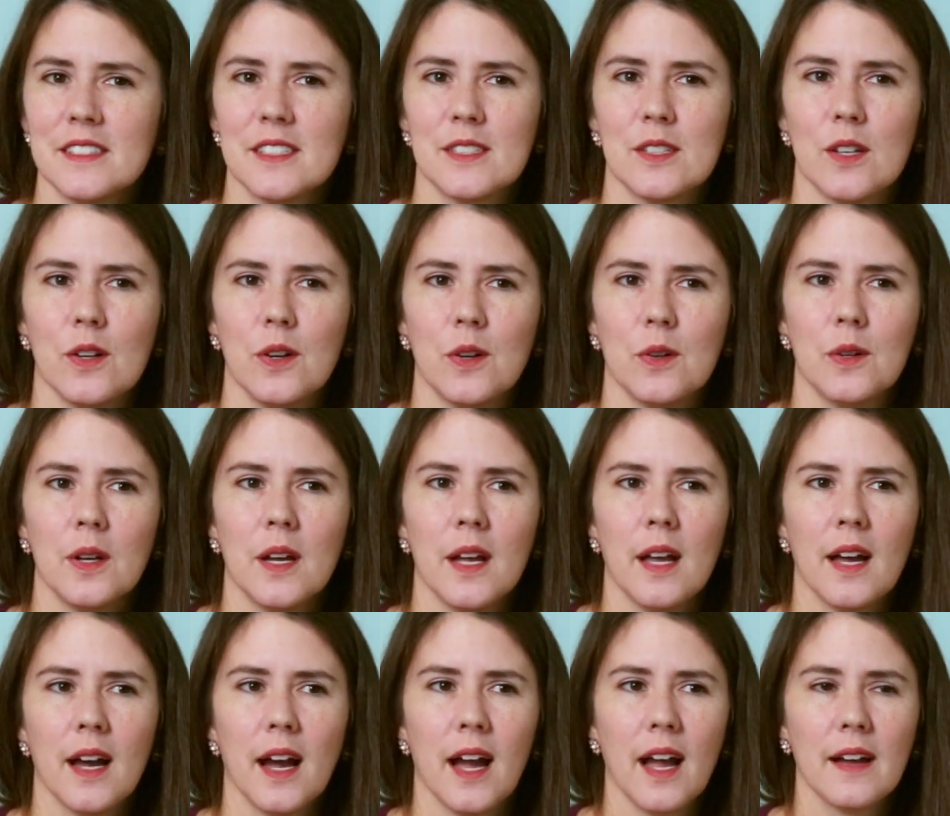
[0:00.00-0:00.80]
So
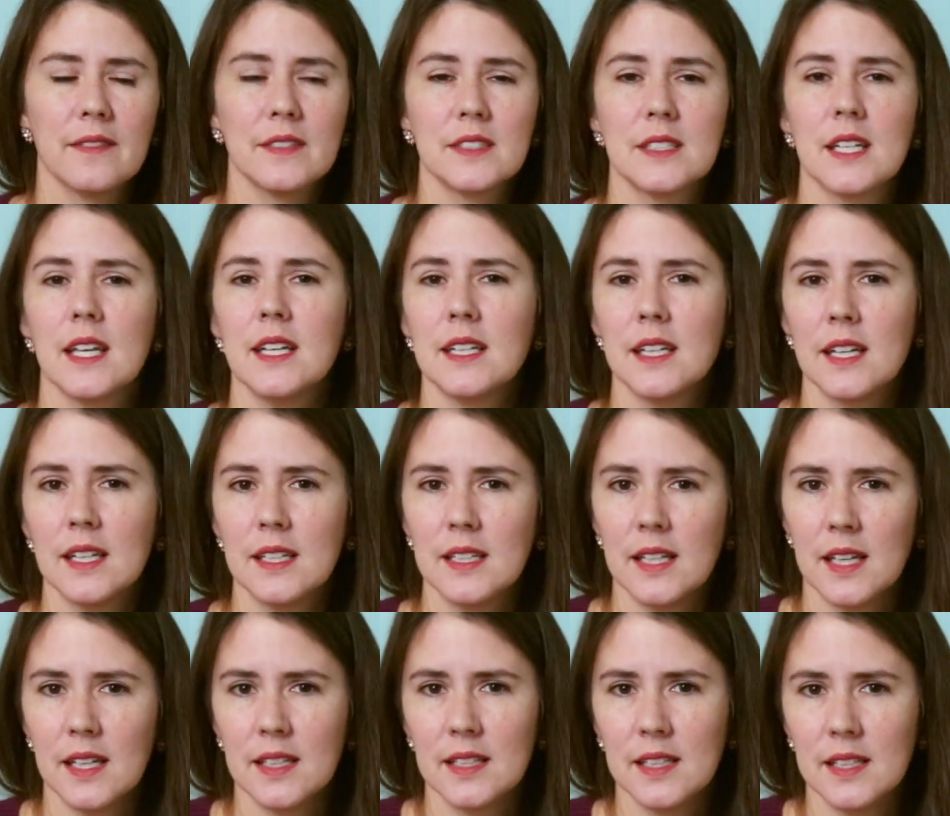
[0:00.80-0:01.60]
I haven't
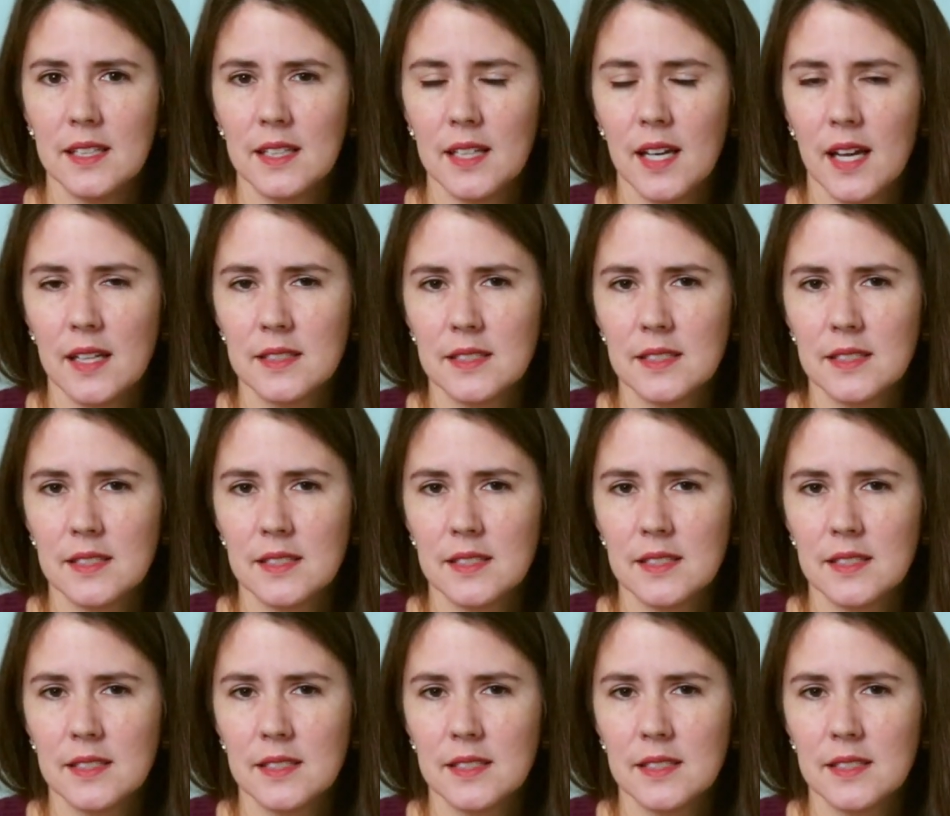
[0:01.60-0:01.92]
taken any